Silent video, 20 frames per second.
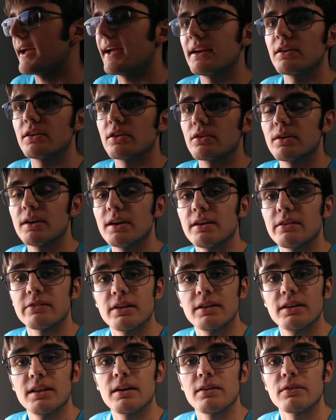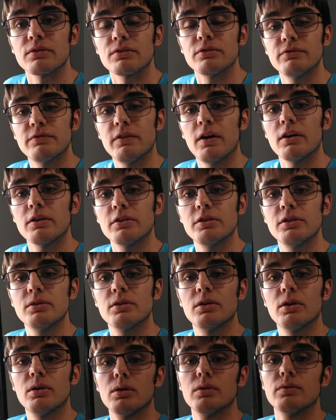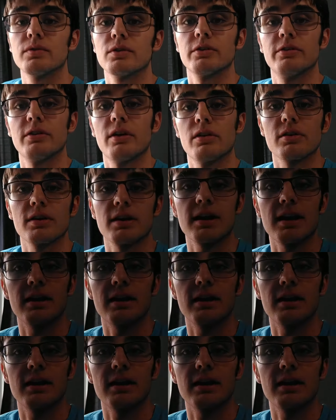9 degrees, and that is far too cold for southern